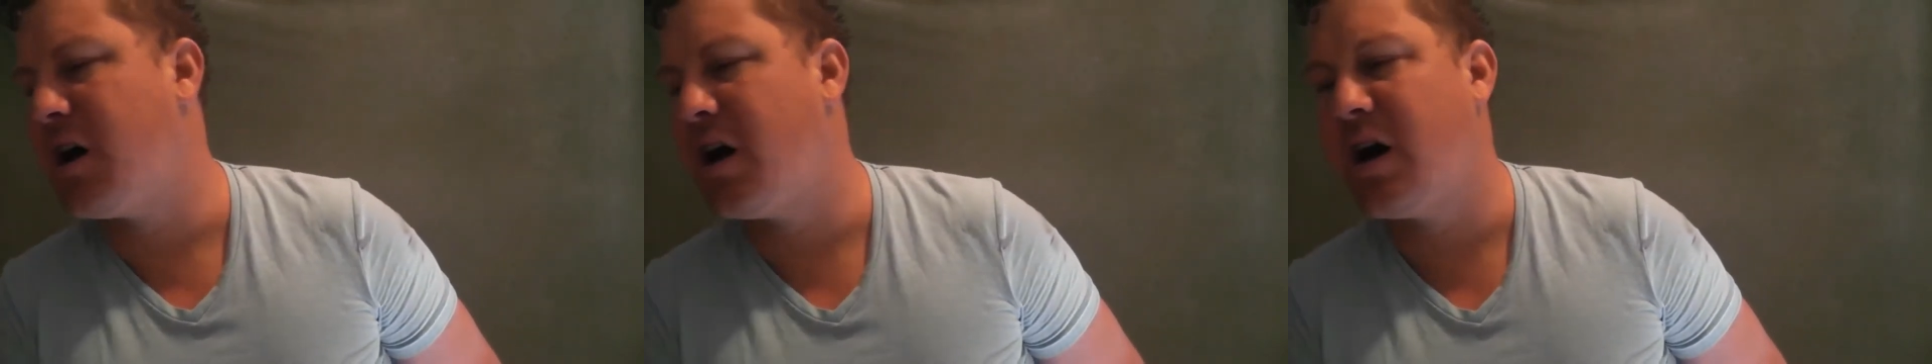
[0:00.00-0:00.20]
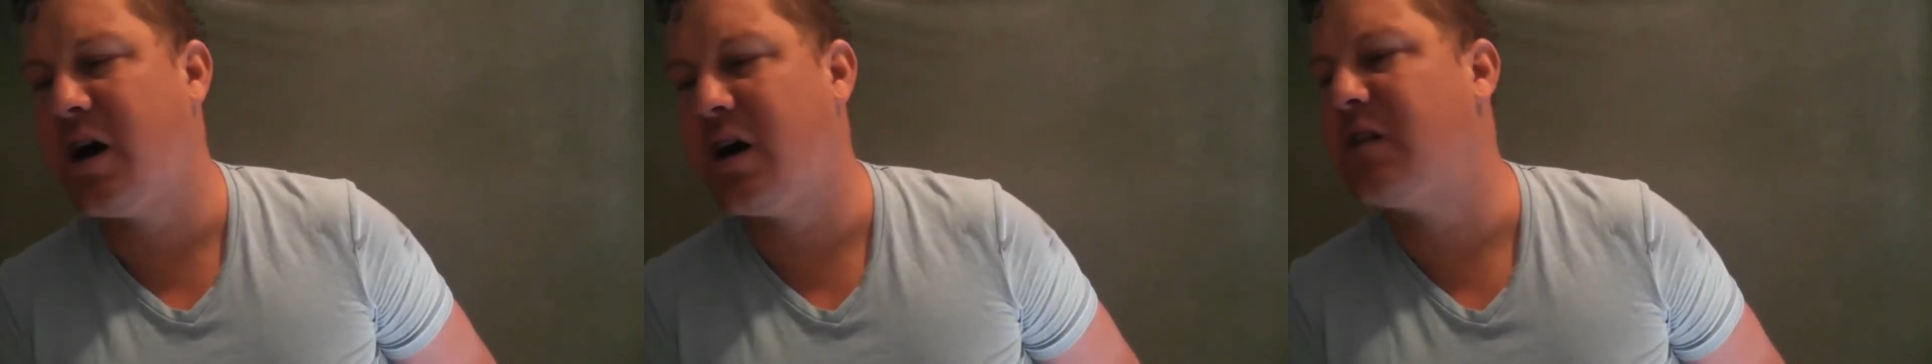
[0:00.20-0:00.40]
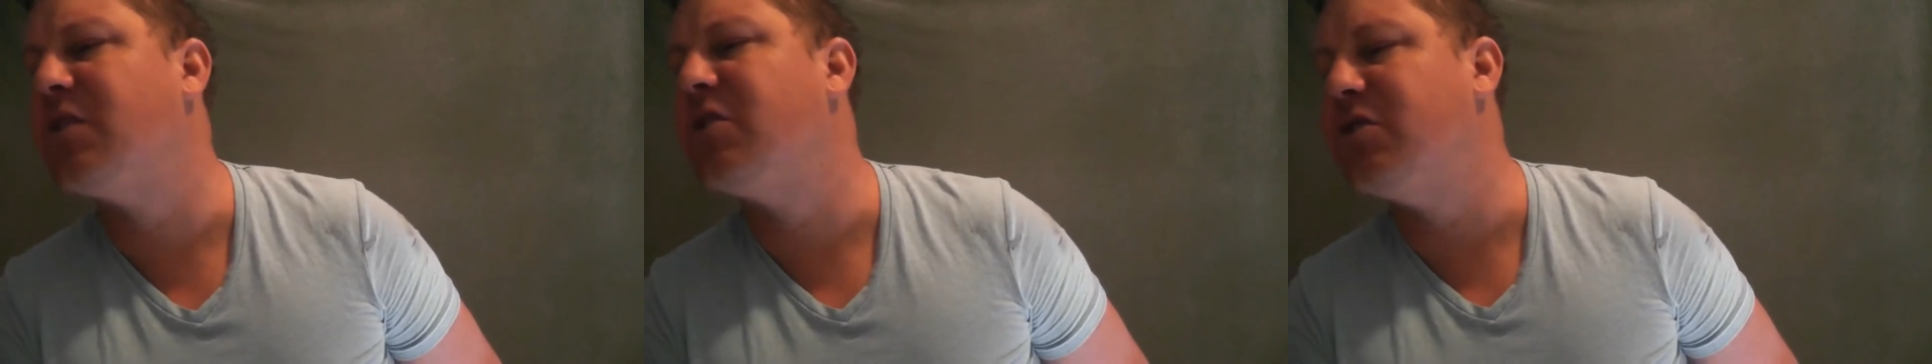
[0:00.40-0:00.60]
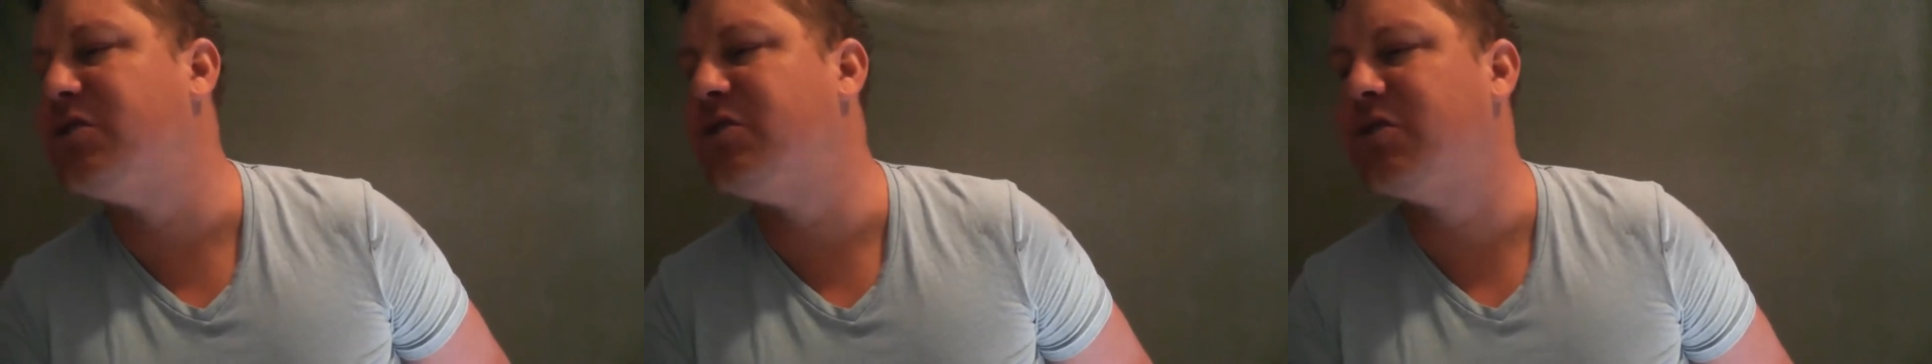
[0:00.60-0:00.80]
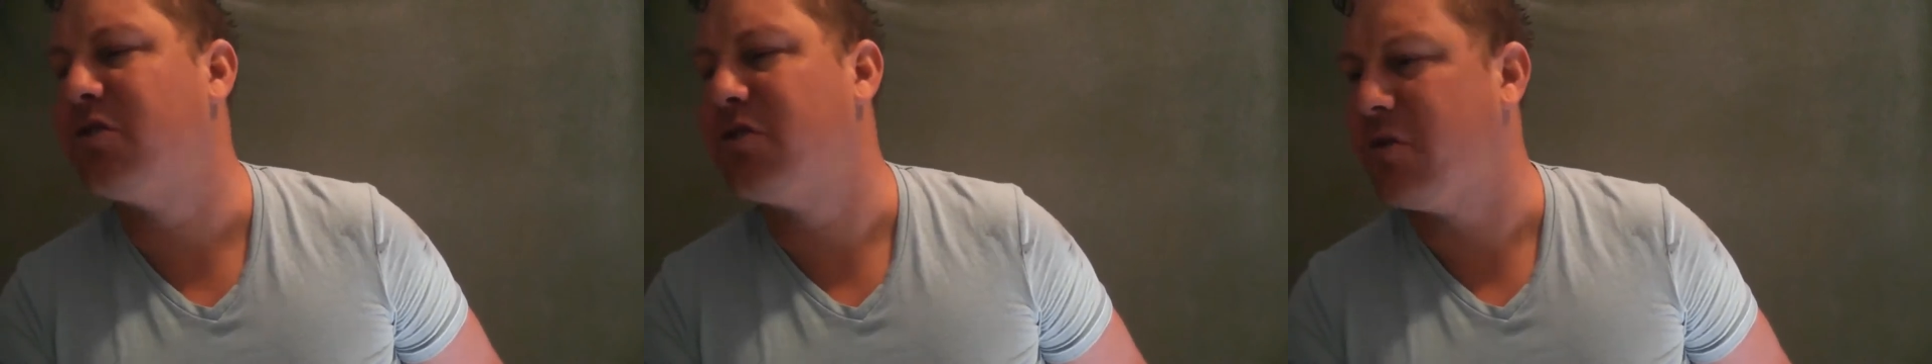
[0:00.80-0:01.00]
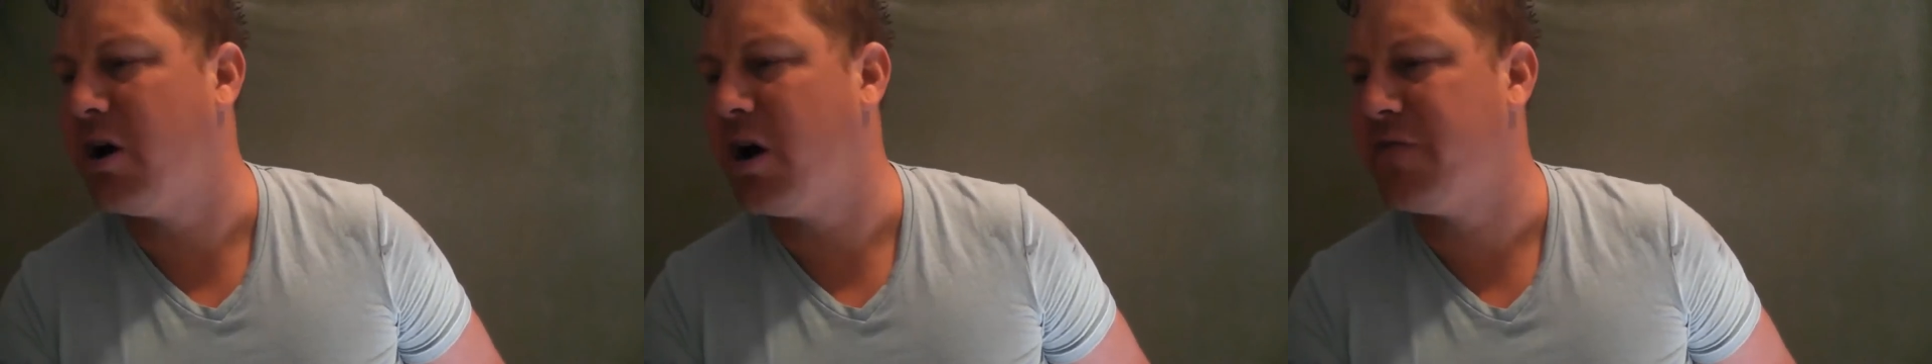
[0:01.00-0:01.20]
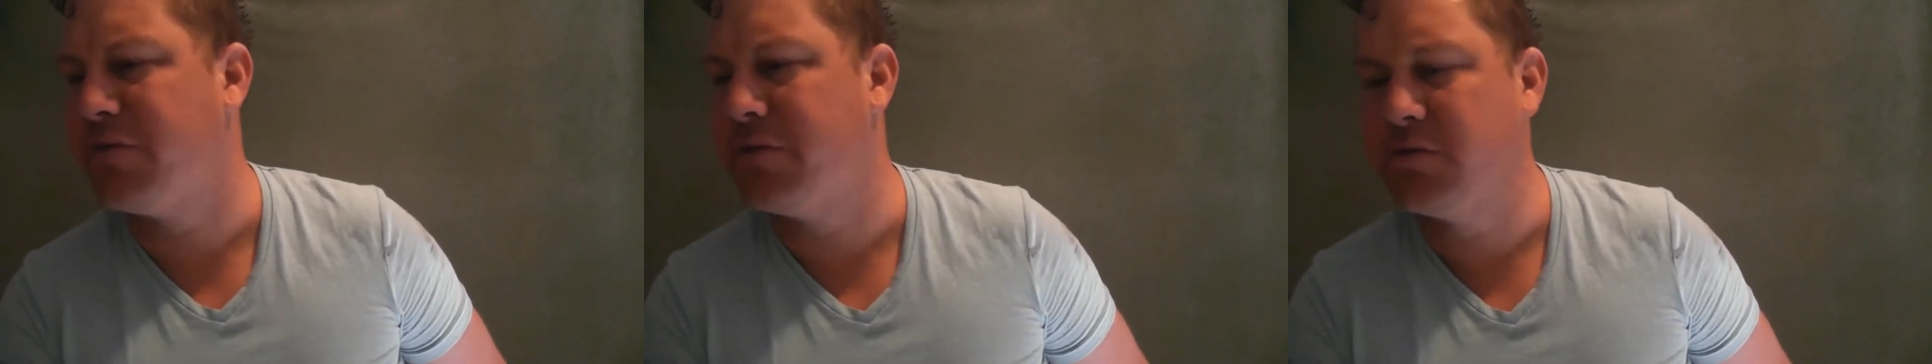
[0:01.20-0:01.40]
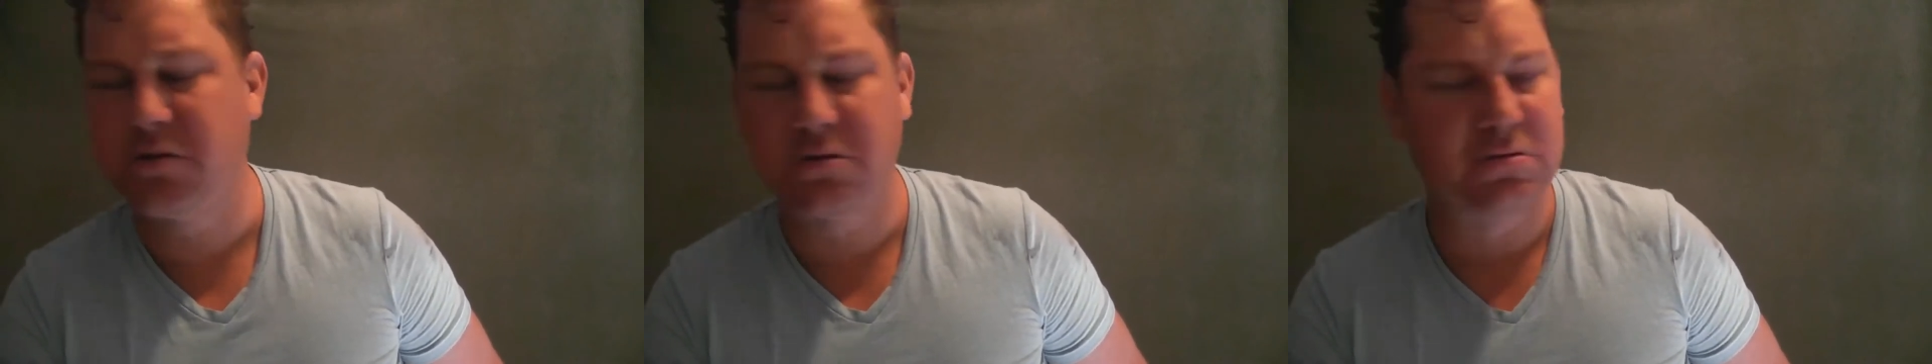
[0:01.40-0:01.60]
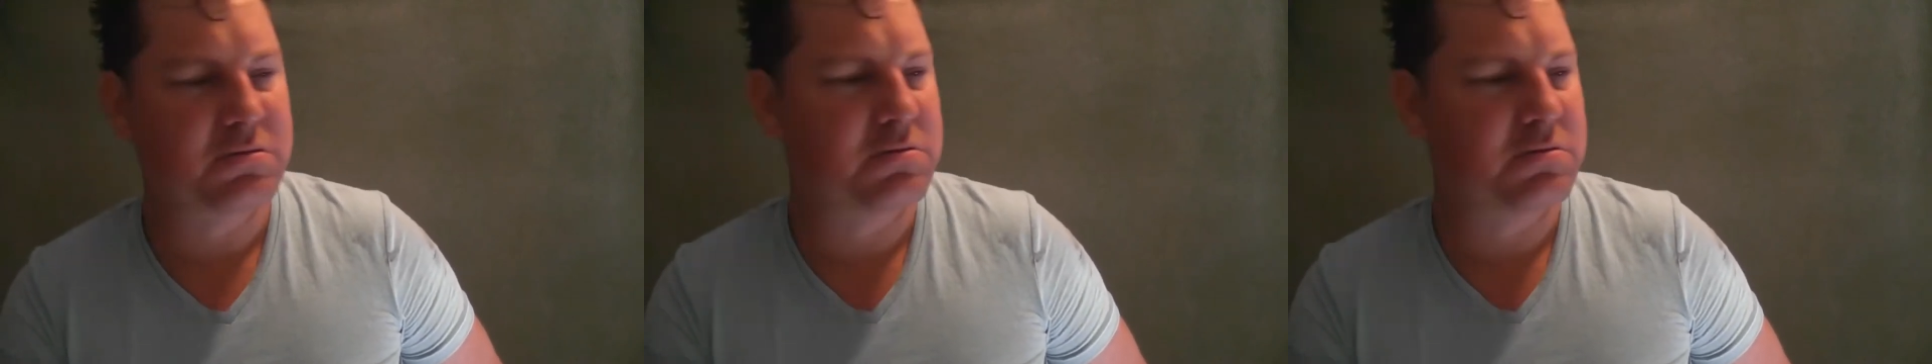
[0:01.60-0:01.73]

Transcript: uh, lose your rifles,